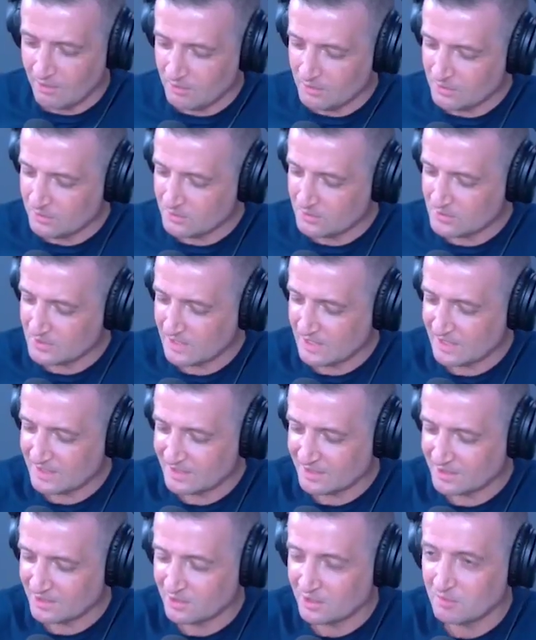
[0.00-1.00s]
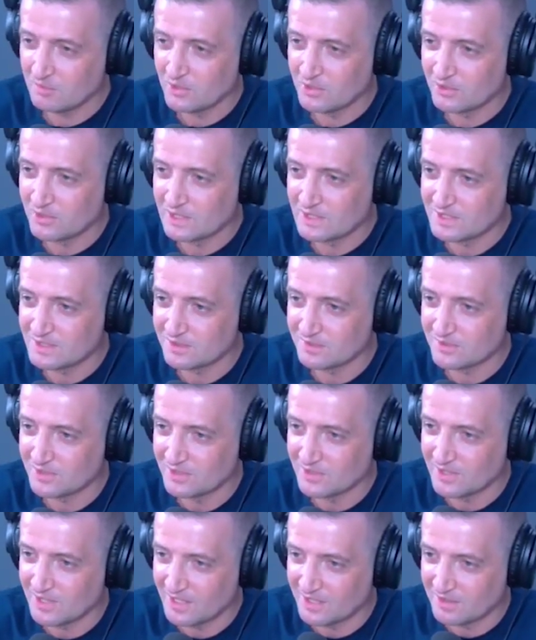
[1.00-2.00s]
are you saying that they're immigrants if
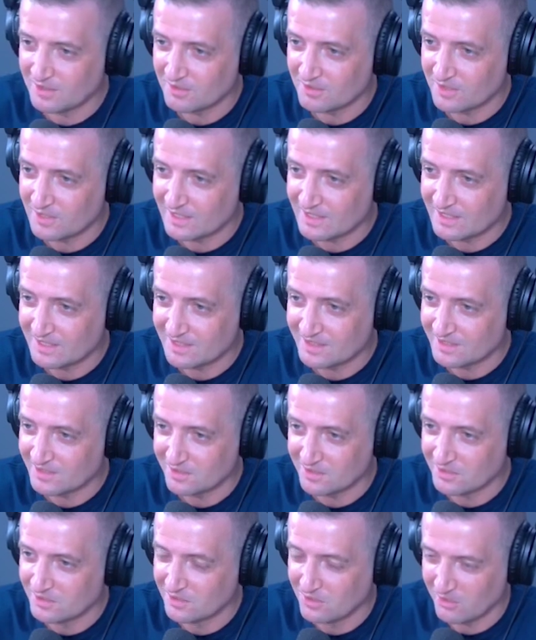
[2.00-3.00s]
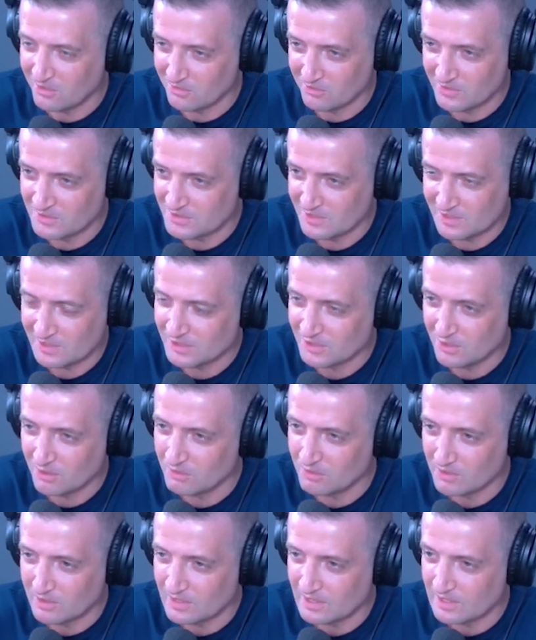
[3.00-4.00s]
they're not physically
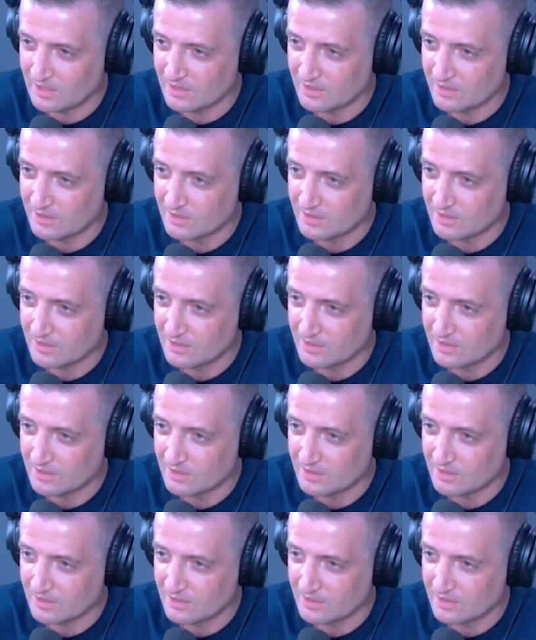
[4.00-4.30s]
going there?